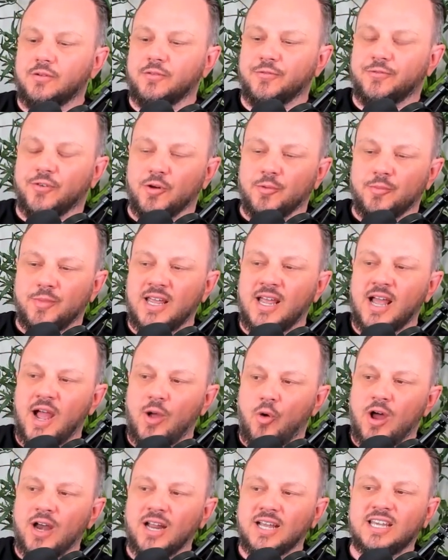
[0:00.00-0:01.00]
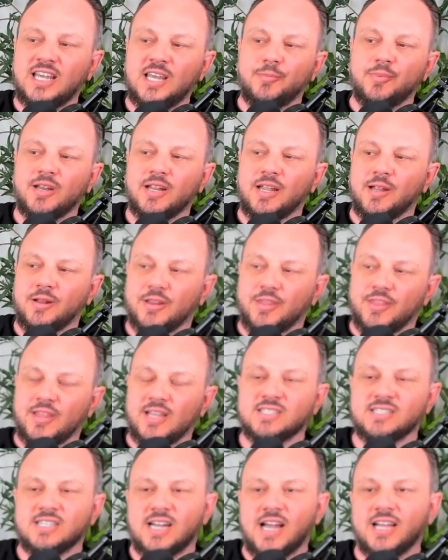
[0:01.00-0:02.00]
for me, I want to keep it in
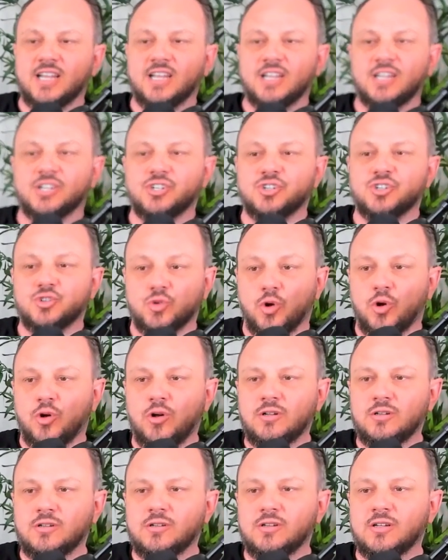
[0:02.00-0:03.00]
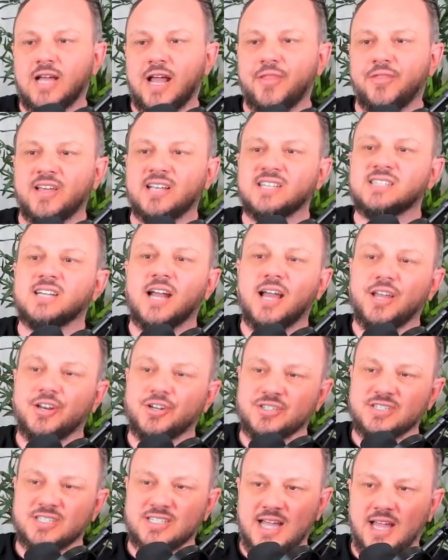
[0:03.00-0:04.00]
things that I can control and things that I
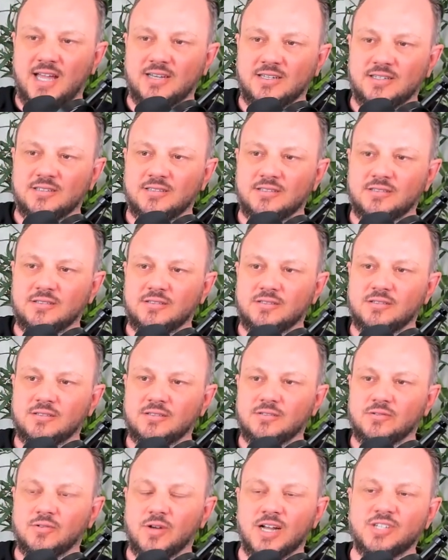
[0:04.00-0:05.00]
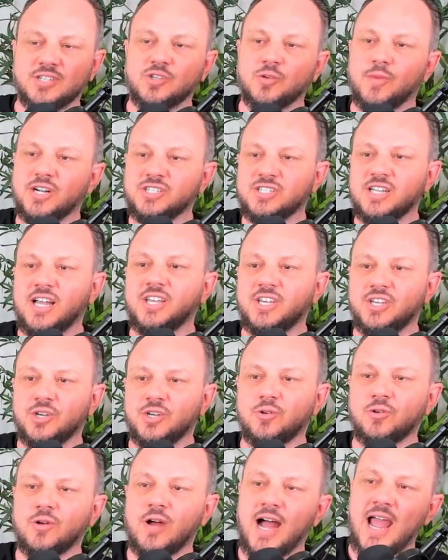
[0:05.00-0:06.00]
understand right? So much like
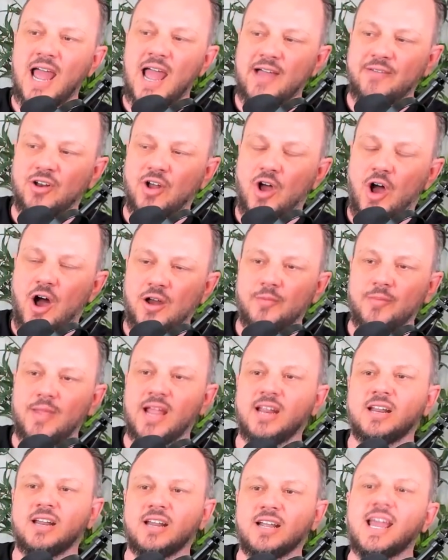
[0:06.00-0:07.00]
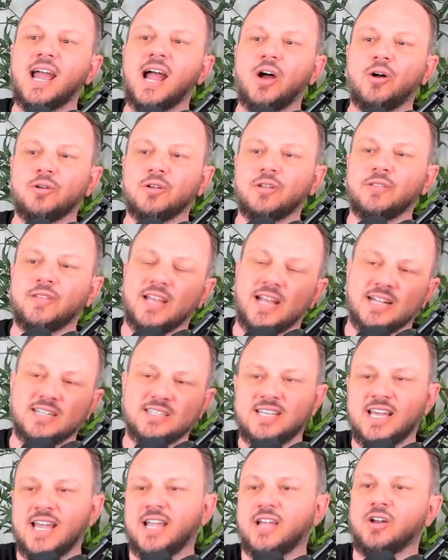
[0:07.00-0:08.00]
you, I have an automated account that gets
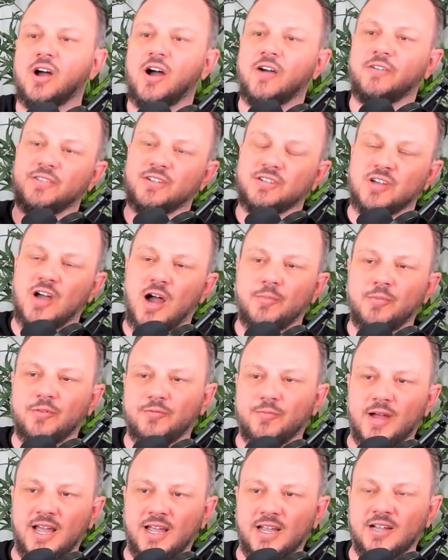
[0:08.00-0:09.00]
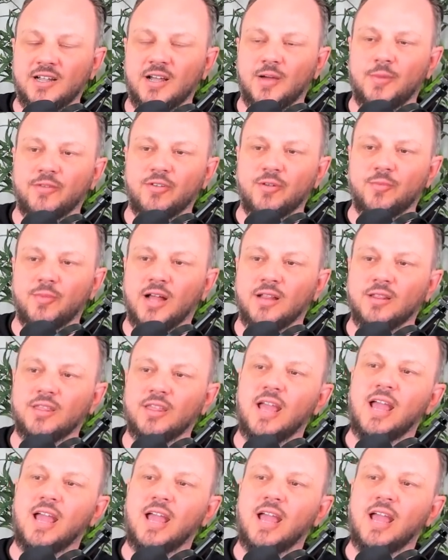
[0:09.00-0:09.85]
taken off the top of my income every month